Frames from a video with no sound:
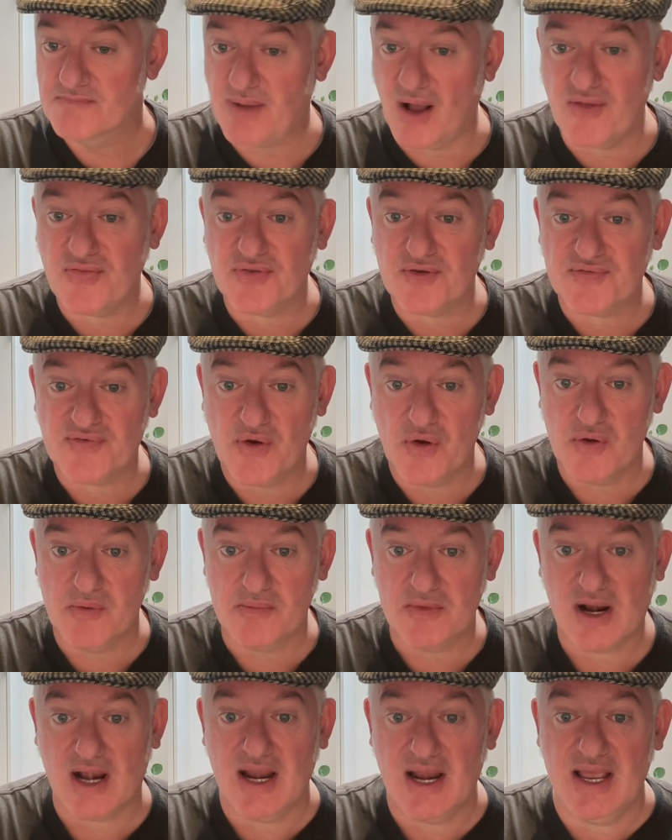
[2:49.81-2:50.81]
both of
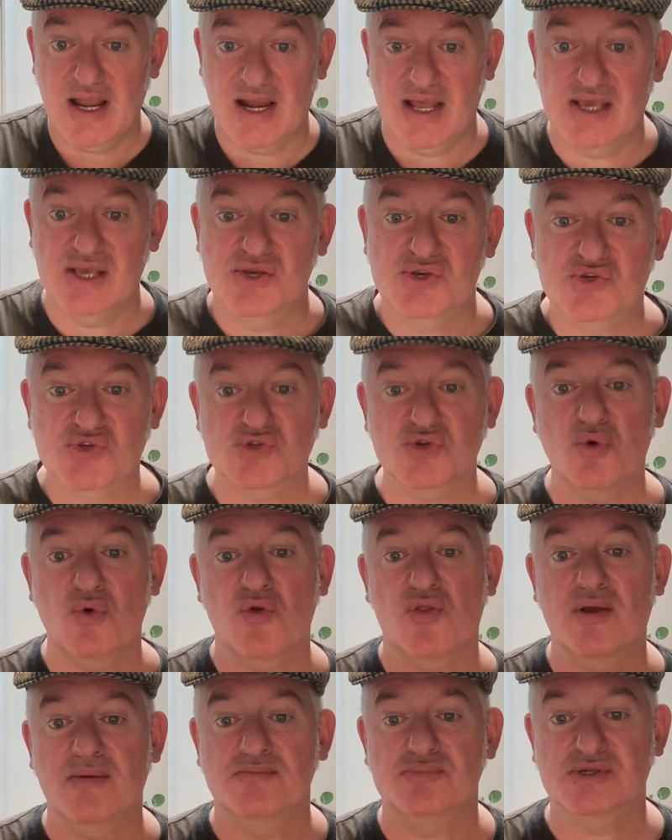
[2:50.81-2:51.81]
whom clearly
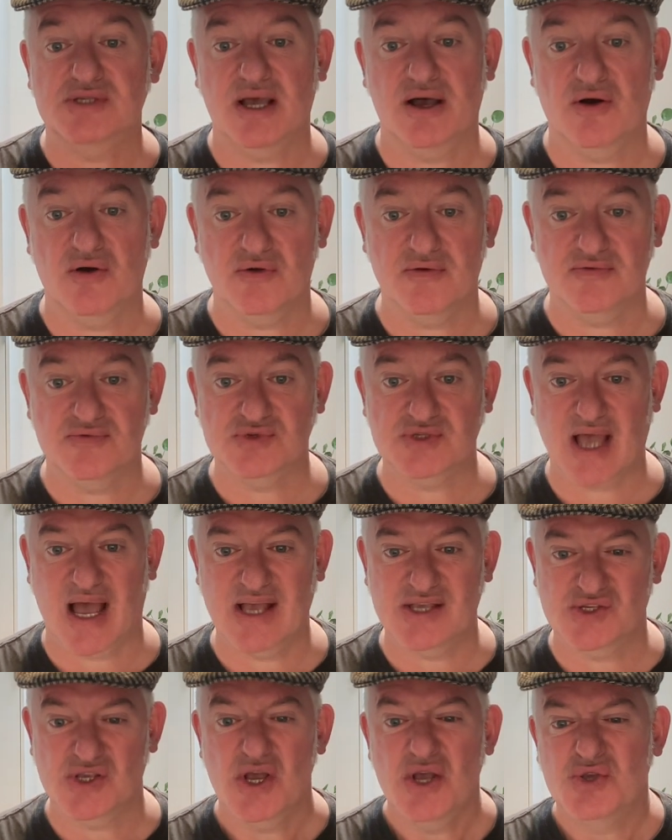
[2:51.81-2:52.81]
saw themselves
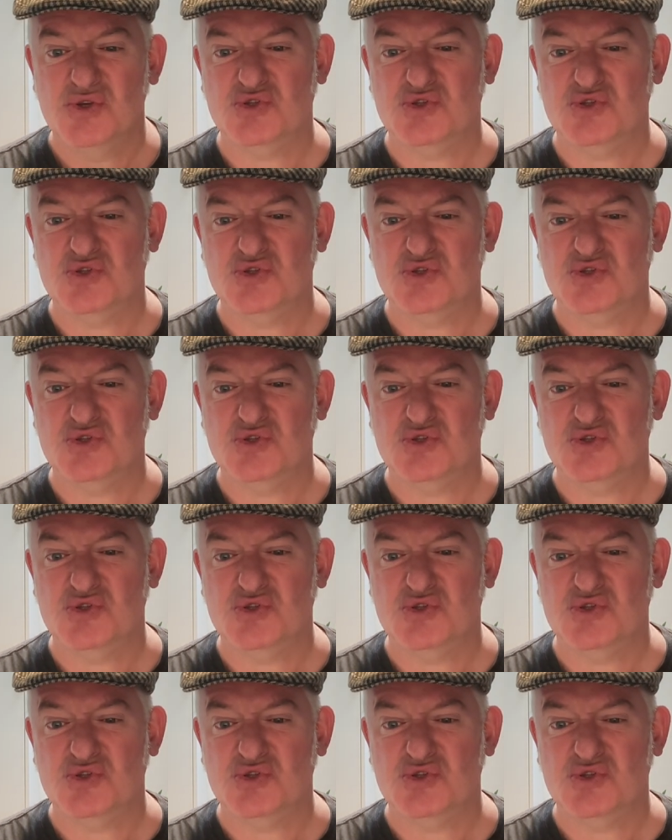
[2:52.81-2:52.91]
as